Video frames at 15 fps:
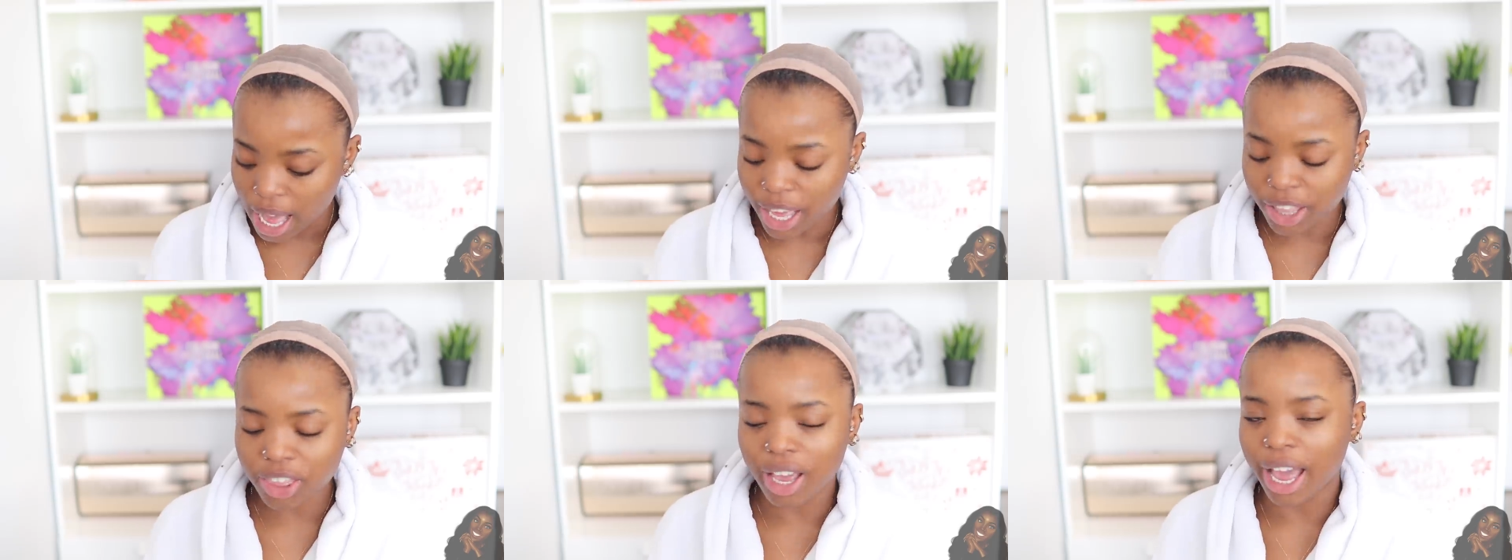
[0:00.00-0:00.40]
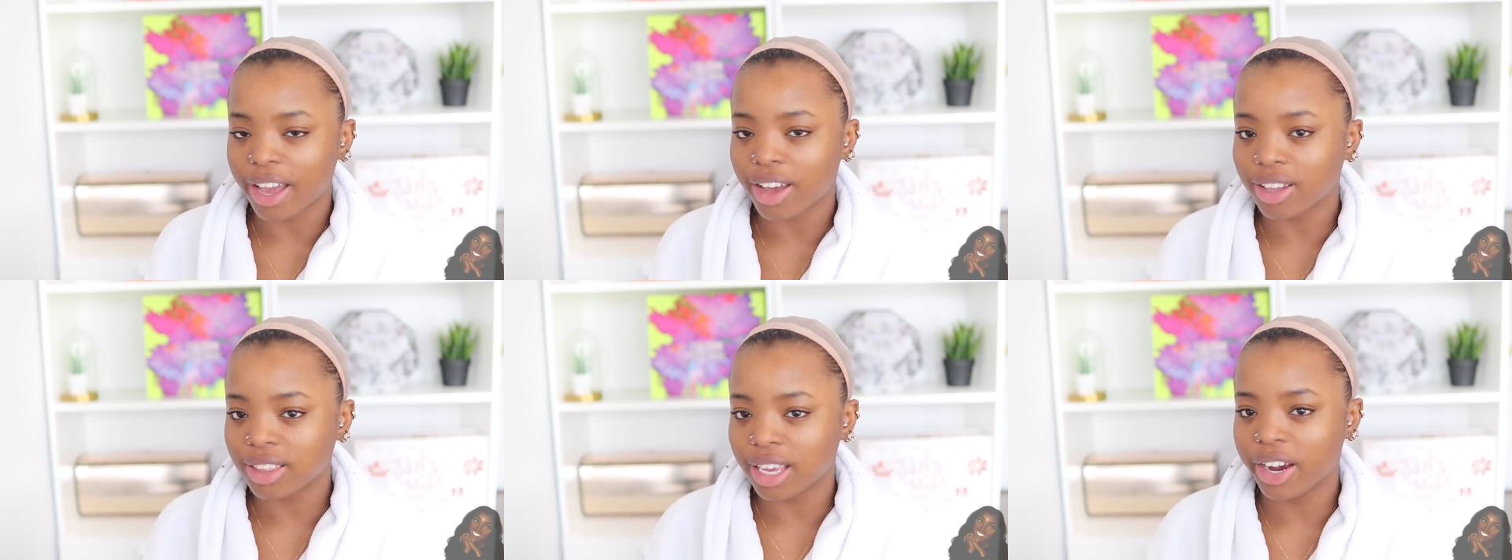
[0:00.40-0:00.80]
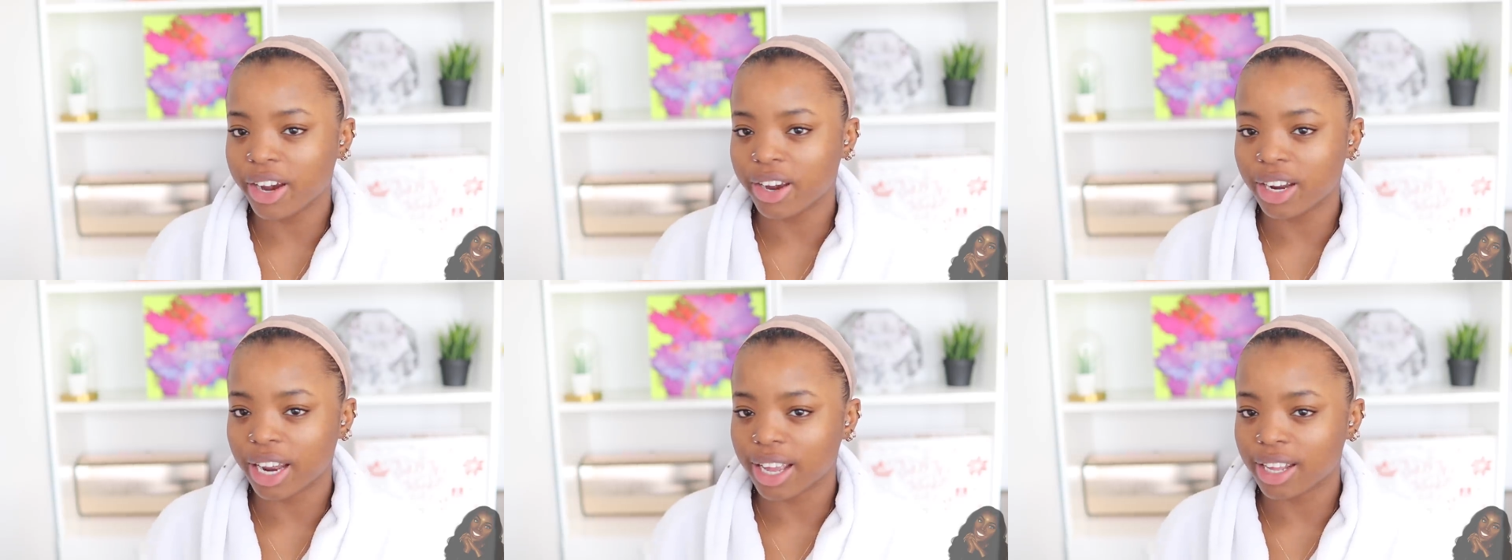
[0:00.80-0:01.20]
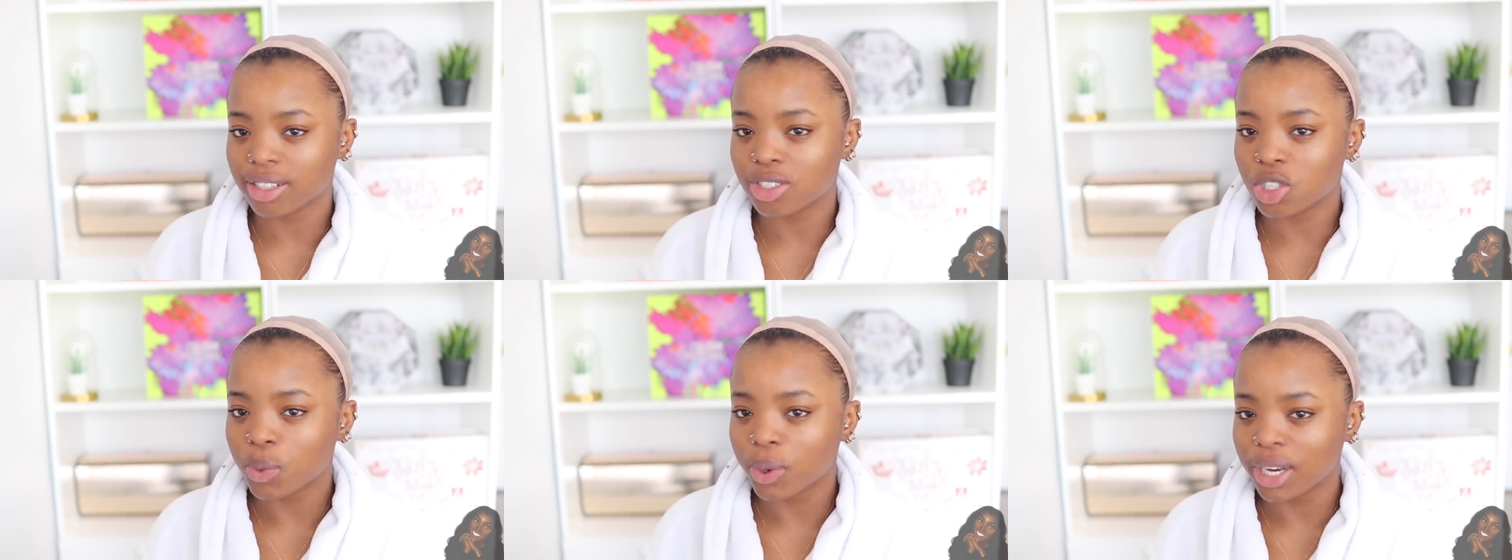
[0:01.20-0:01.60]
I thought I got the hair in
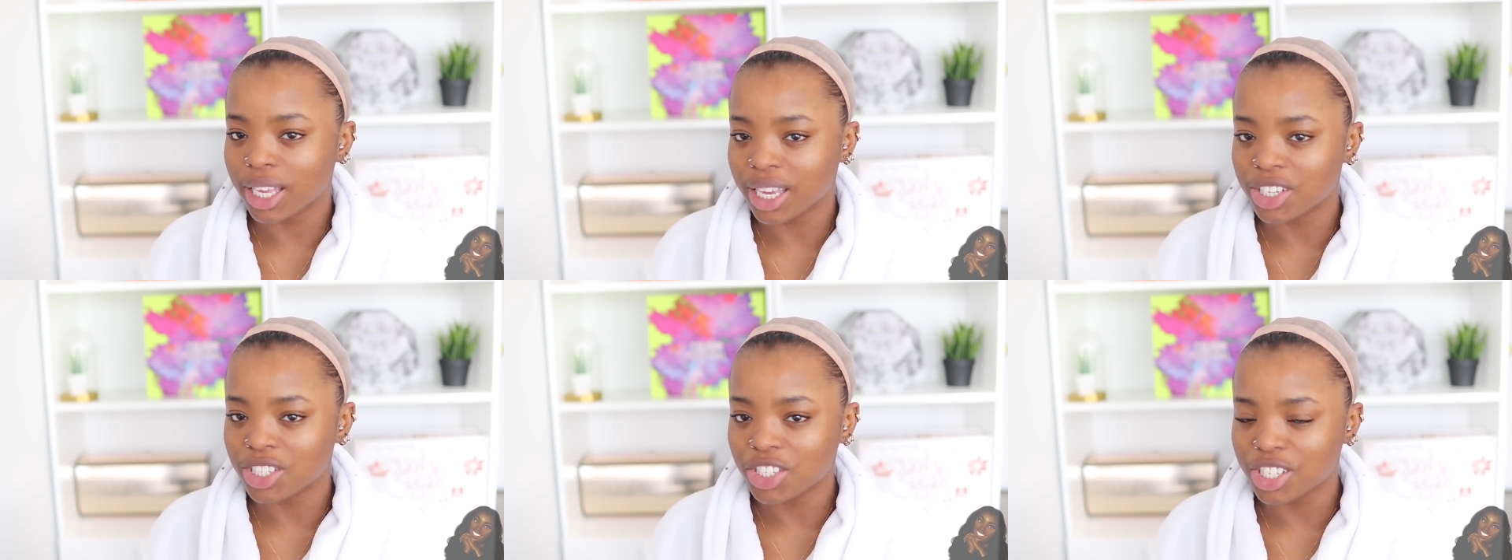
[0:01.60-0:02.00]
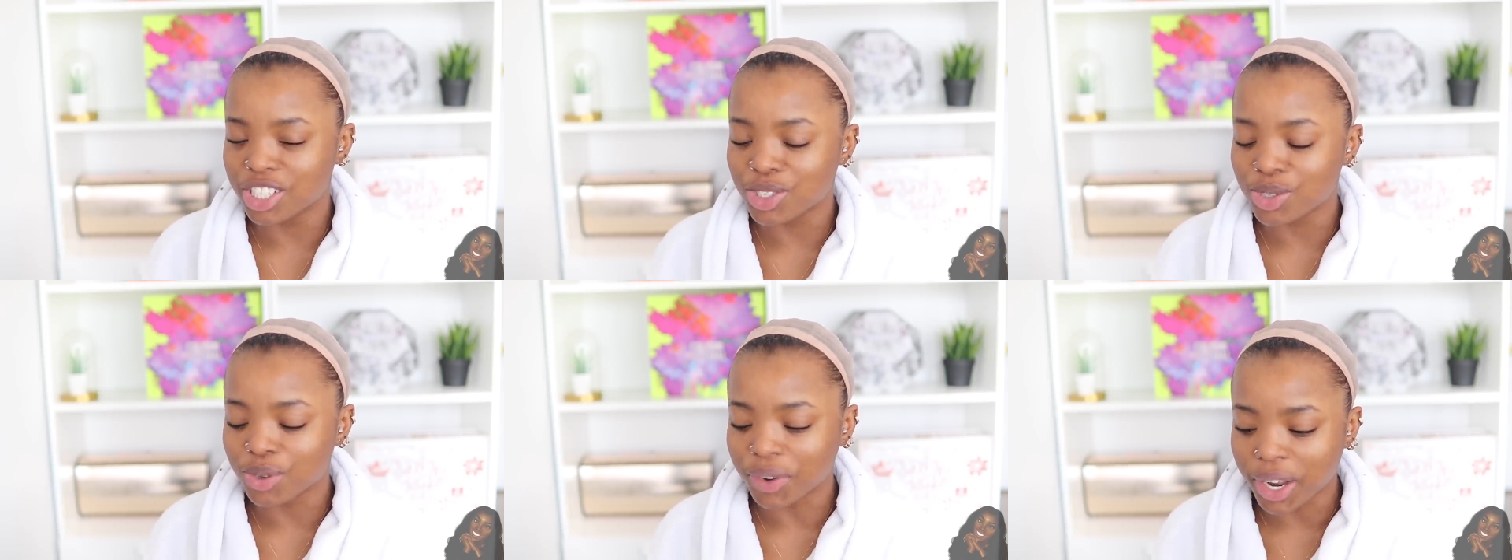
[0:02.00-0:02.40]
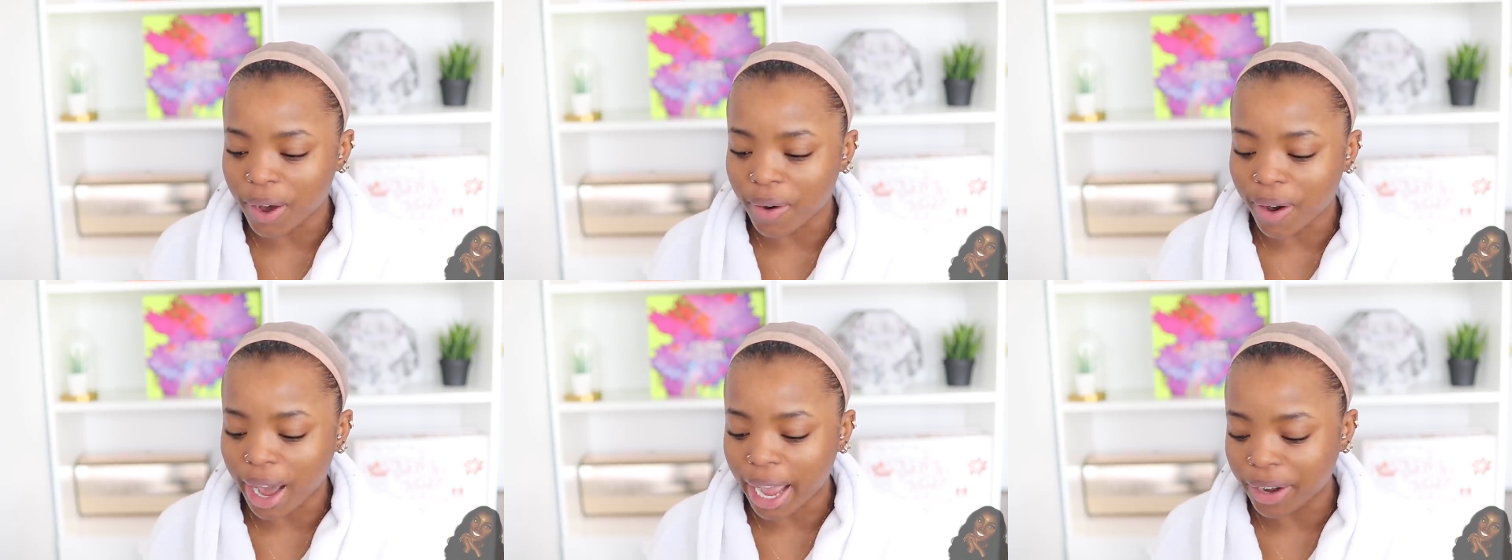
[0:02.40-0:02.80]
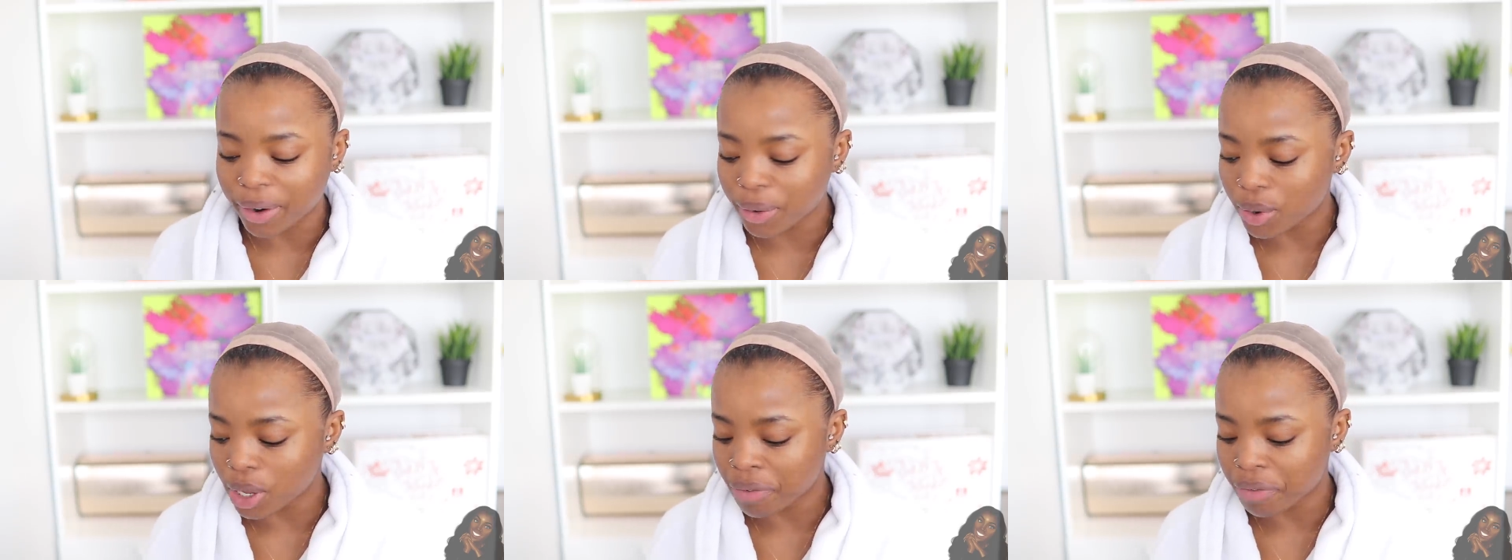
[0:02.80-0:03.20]
like 20 inches, so now I
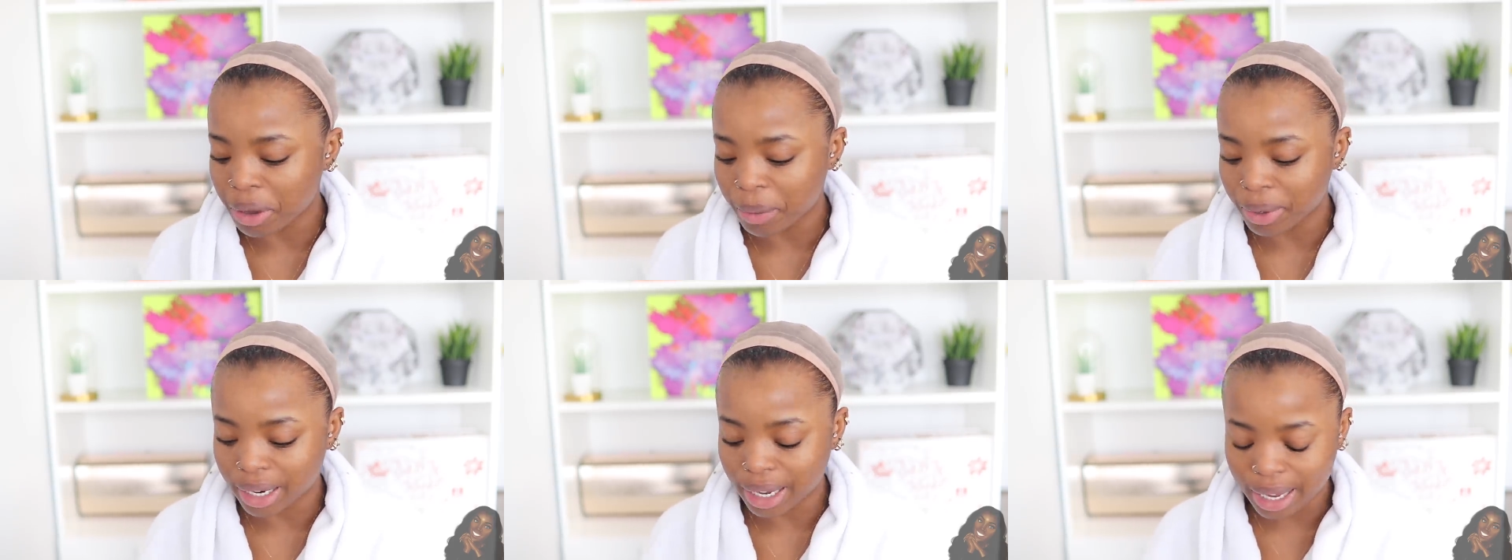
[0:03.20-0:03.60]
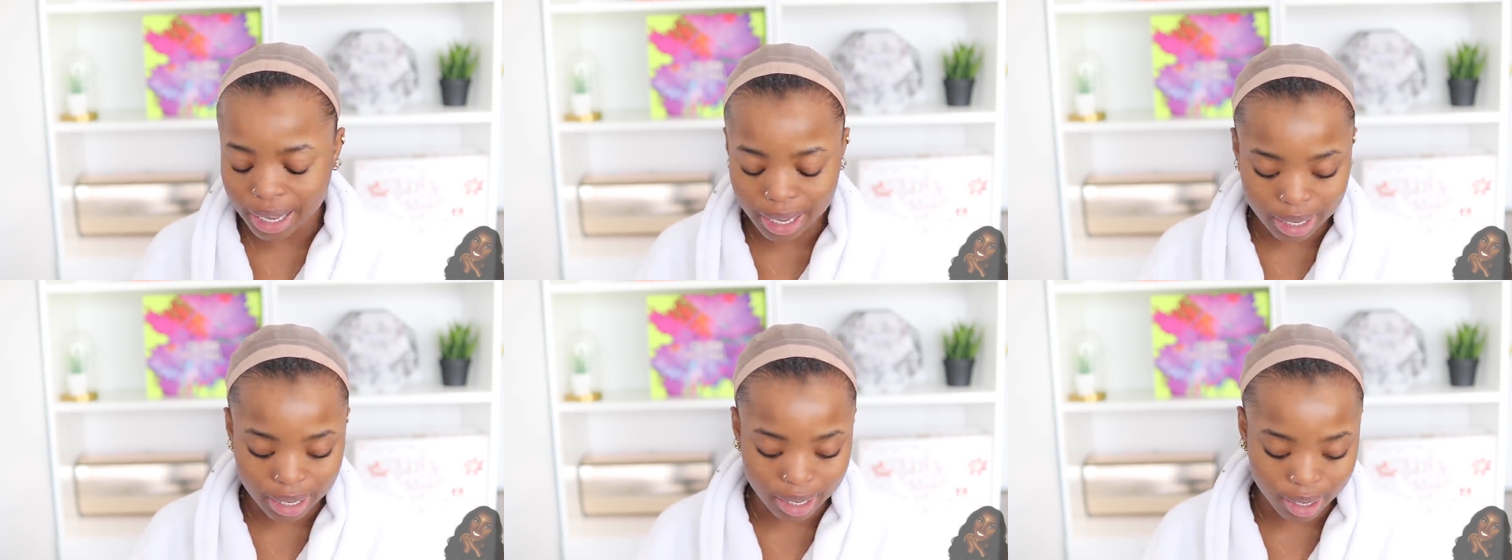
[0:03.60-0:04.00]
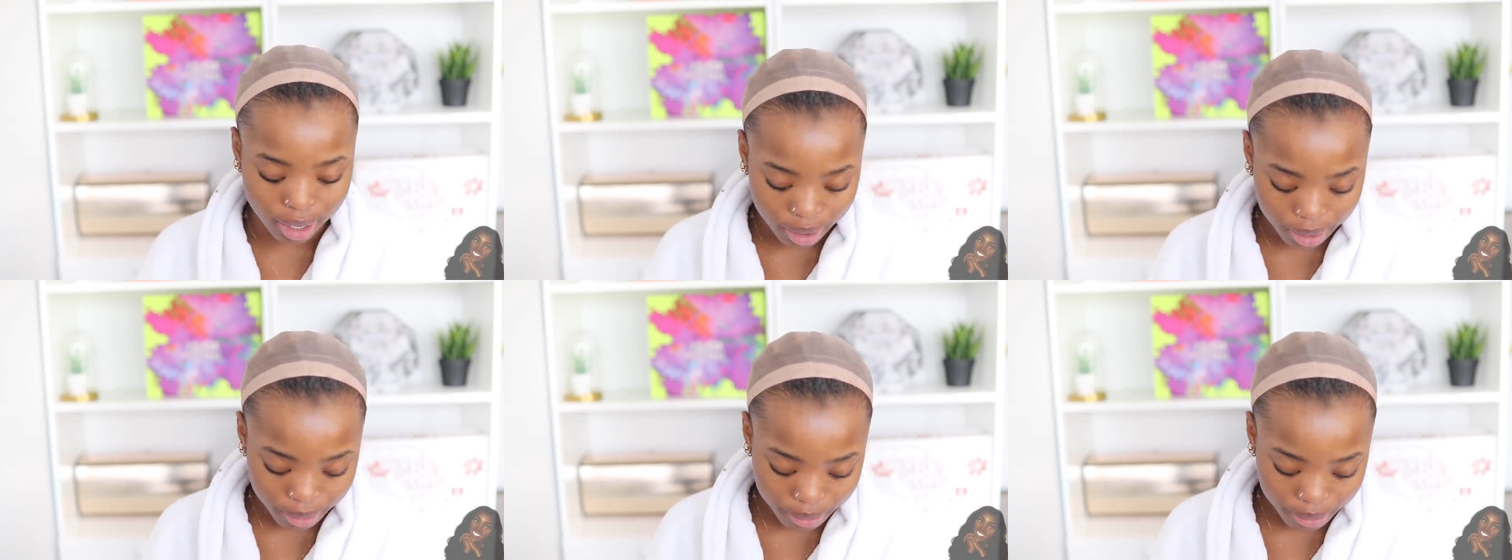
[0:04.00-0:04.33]
don't know if I want to cut it.